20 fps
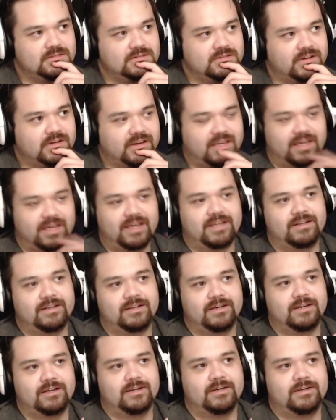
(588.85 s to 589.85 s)
Again,
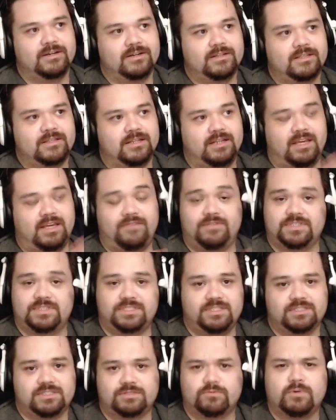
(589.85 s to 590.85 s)
the Navy
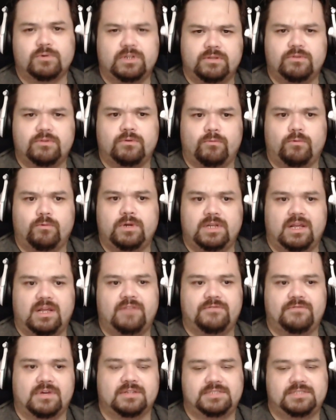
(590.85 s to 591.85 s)
SEALs, one, the one that
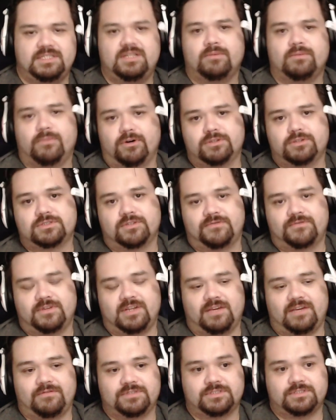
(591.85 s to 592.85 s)
I've, I've seen the most of the
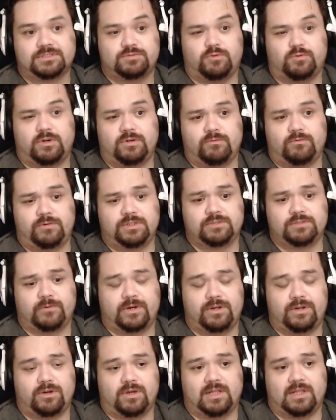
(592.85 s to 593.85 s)
Navy SEALs, one reason why I
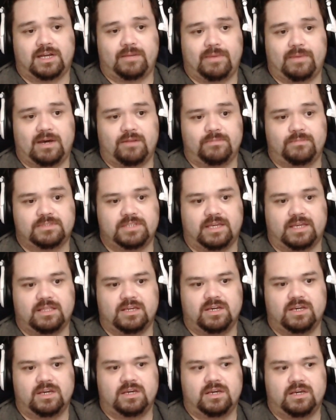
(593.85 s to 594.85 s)
know a lot about them is that
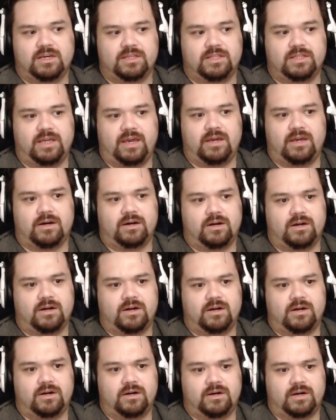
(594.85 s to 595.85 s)
they
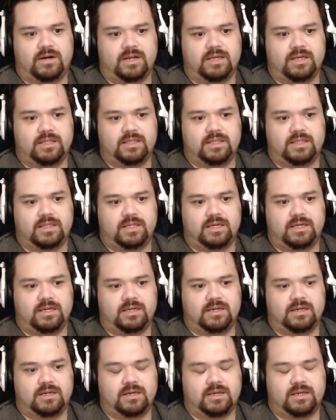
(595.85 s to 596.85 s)
are, I
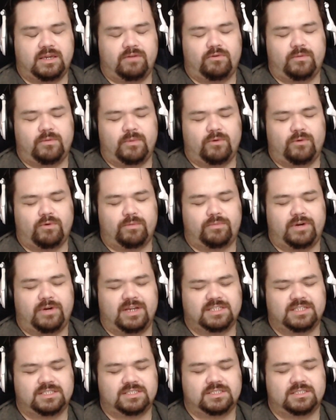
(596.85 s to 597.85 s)
think, I can't remember what
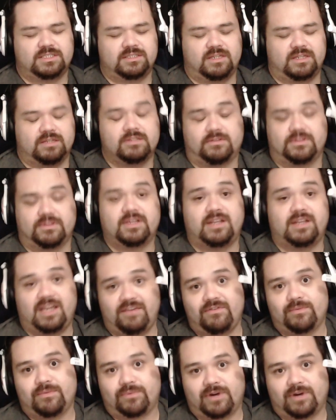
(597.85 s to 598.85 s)
branch is it, uh, the
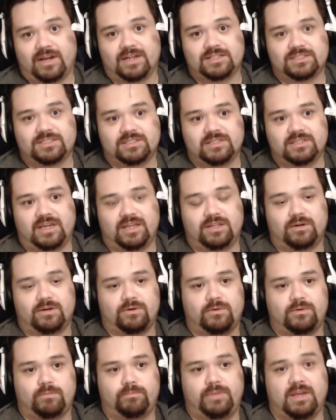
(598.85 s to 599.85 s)
Navy branch, and they're
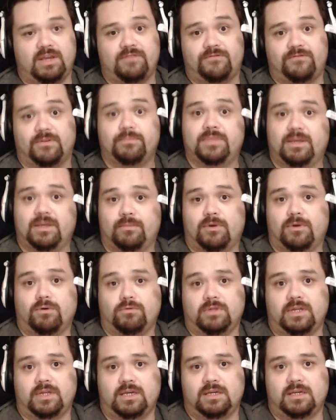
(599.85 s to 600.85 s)
picked from them
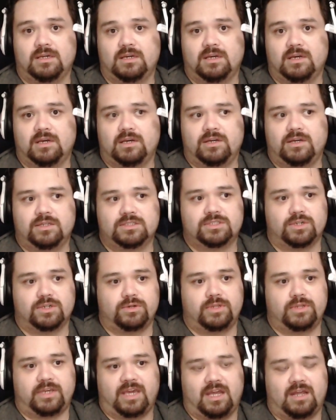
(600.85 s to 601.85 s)
only. So
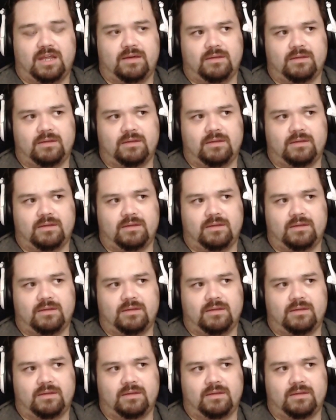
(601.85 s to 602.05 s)
they cannot.